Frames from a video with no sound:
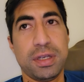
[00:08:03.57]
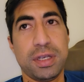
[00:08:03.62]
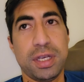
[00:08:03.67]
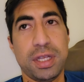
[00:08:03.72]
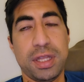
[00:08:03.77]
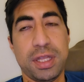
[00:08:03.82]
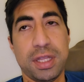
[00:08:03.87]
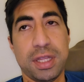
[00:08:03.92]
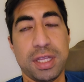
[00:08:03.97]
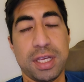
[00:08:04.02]

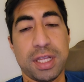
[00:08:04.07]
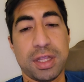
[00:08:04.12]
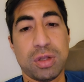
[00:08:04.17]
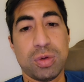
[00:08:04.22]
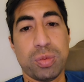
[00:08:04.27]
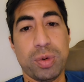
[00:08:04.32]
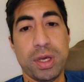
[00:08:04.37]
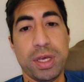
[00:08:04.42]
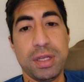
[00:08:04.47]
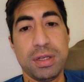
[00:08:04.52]
And then got the
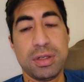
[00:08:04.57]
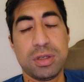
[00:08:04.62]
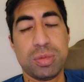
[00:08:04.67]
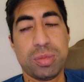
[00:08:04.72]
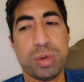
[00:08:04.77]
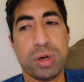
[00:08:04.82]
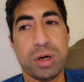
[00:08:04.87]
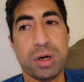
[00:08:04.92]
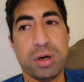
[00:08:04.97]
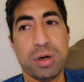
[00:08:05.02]
weigh-in
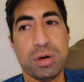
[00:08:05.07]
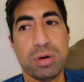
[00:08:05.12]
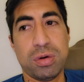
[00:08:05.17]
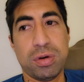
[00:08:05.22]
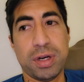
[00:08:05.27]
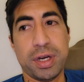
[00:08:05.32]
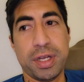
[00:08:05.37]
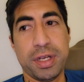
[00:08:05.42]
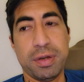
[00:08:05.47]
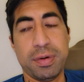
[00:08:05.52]
tomorrow.
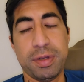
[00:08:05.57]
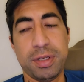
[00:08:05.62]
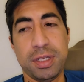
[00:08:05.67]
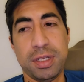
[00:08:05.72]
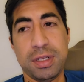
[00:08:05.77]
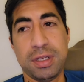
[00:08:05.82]
I know I